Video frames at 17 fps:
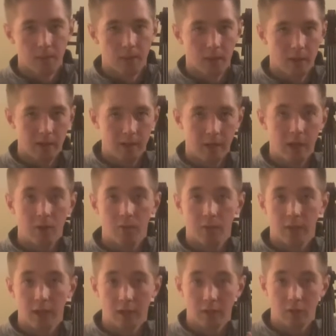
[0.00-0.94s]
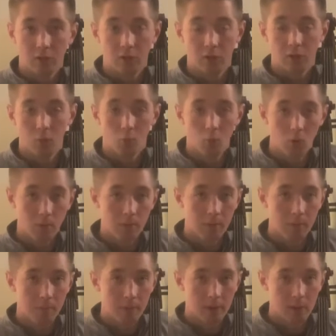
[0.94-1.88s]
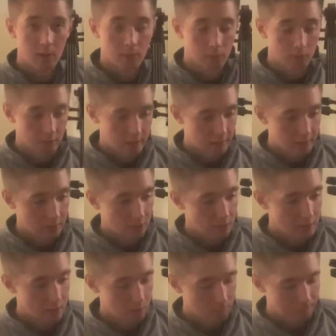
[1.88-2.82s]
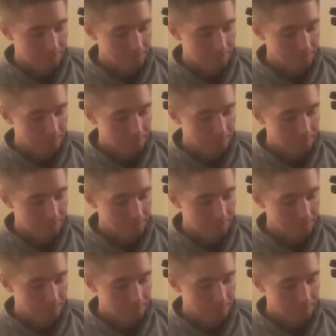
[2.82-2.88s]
Now that is a good warm up there for the A scale.